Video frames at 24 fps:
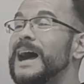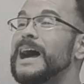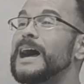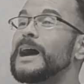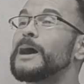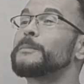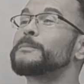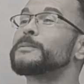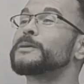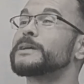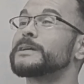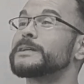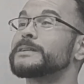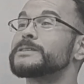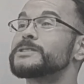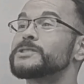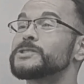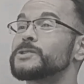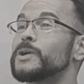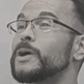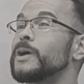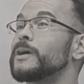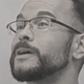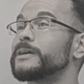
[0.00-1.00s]
I'm gonna
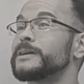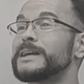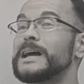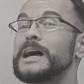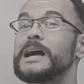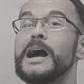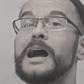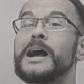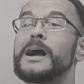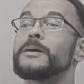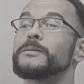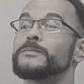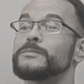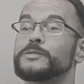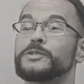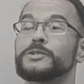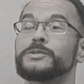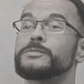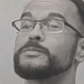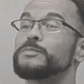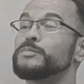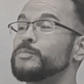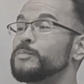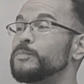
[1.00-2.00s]
start.
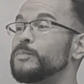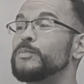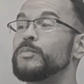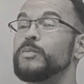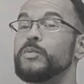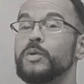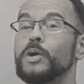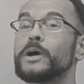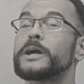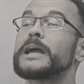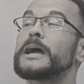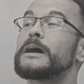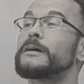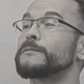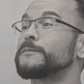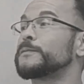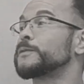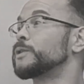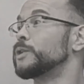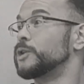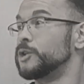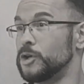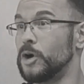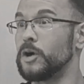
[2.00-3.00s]
You look out
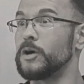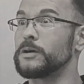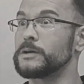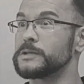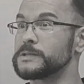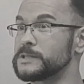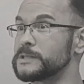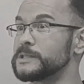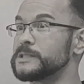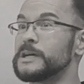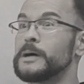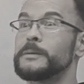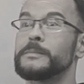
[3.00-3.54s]
for the dogs because